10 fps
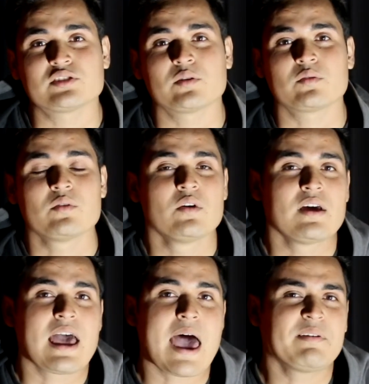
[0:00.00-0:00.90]
So
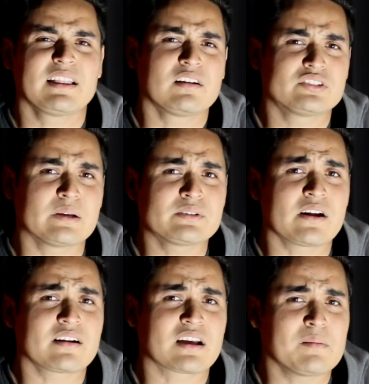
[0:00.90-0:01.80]
having a little jump
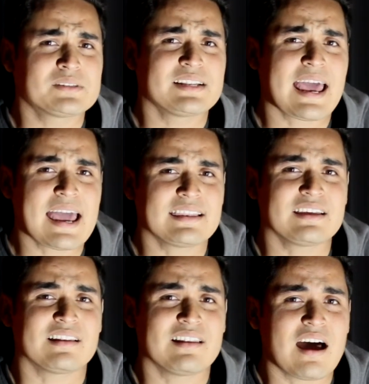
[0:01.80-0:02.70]
starter comes in
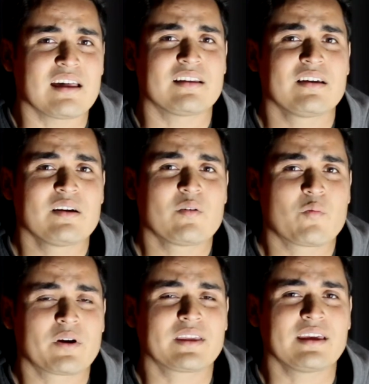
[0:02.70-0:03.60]
handy a lot
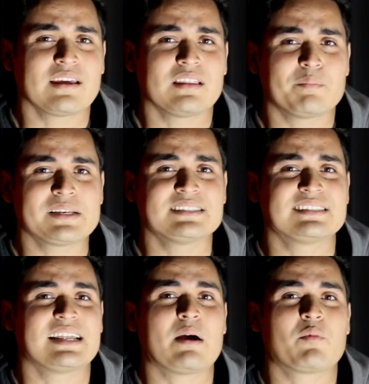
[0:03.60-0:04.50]
working in the business
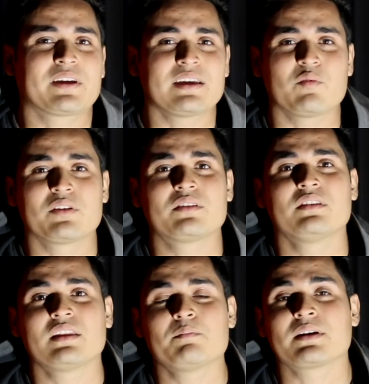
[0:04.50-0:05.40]
that I'm working with,
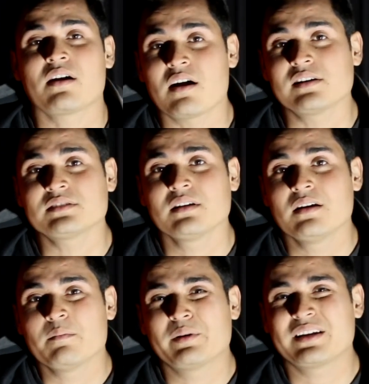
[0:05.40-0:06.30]
nothing but cars.
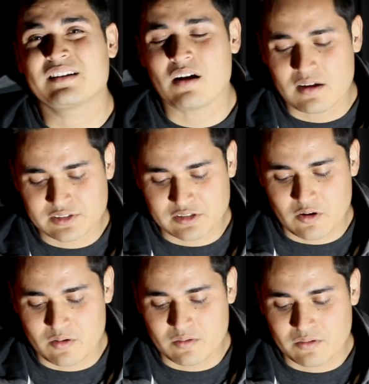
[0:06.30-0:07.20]
But it
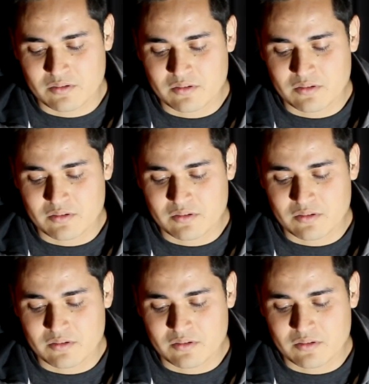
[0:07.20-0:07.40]
also